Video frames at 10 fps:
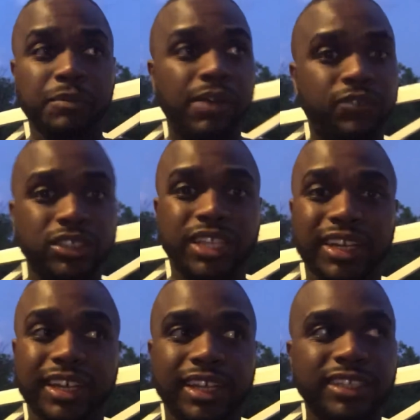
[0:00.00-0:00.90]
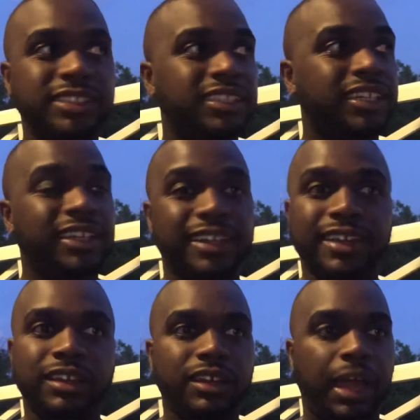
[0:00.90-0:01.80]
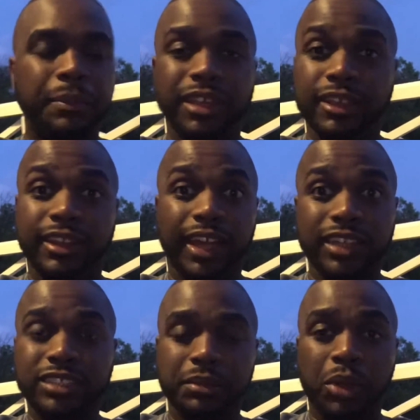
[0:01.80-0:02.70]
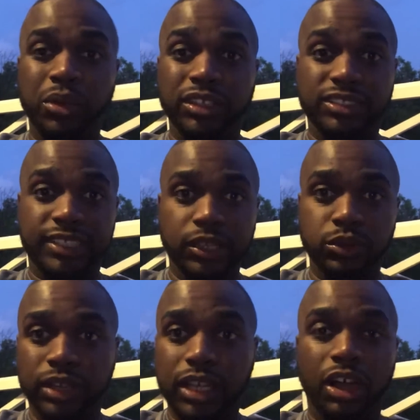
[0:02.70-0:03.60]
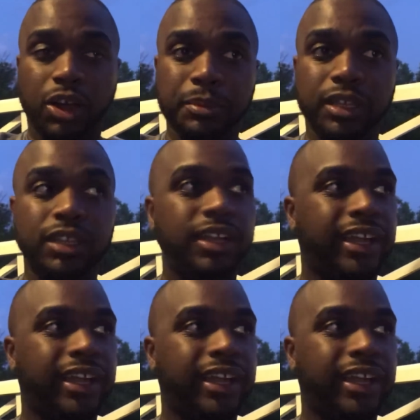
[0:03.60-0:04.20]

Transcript: first 90 days, I mean, a lot of times I won't even schedule it. They call me,